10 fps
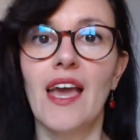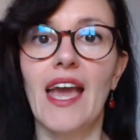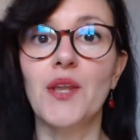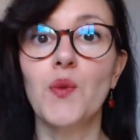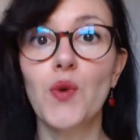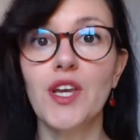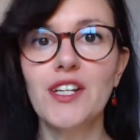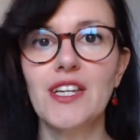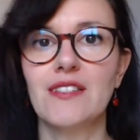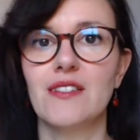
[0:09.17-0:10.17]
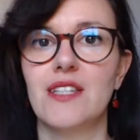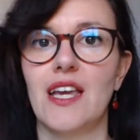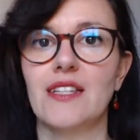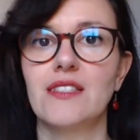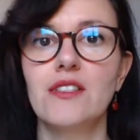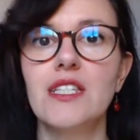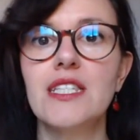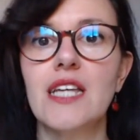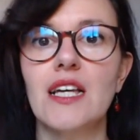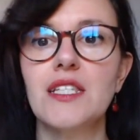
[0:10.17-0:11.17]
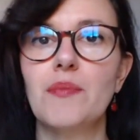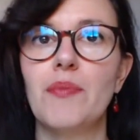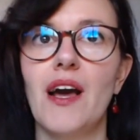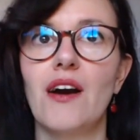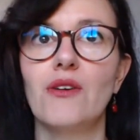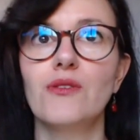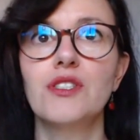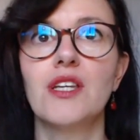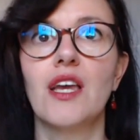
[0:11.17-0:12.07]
And we are here today to discuss about